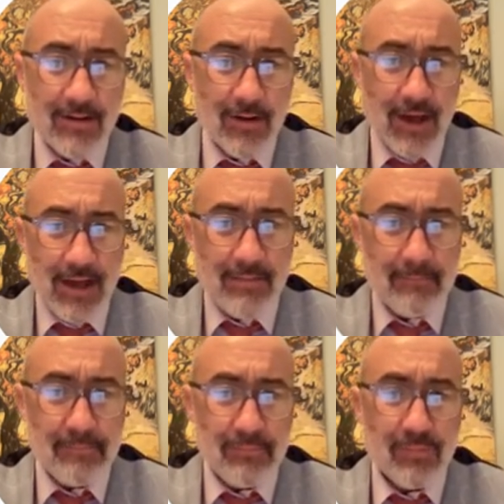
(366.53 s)

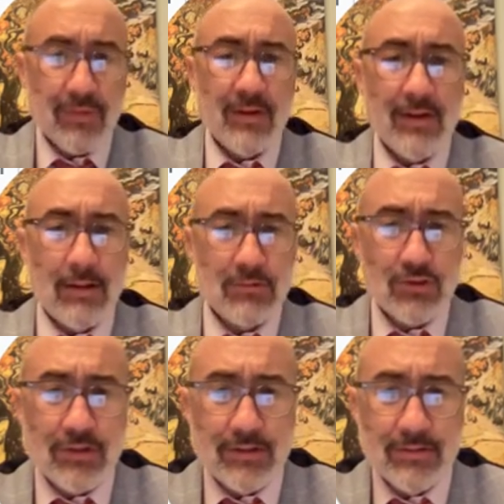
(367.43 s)
Okay, I'm
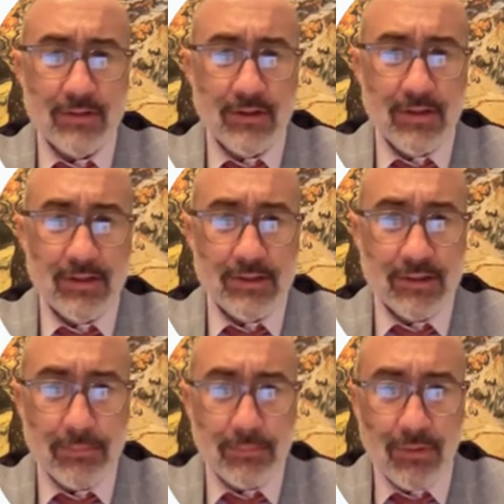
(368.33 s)
just gonna clean
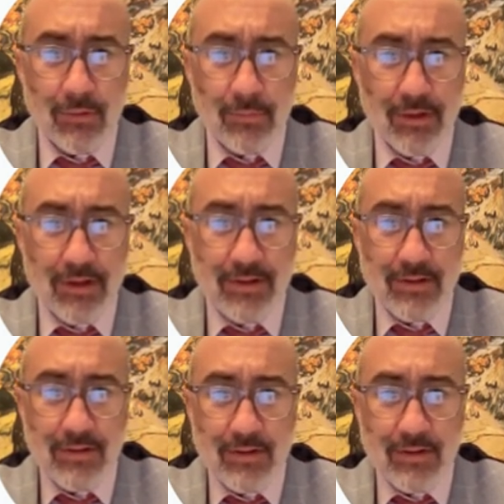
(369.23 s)
this up a little bit.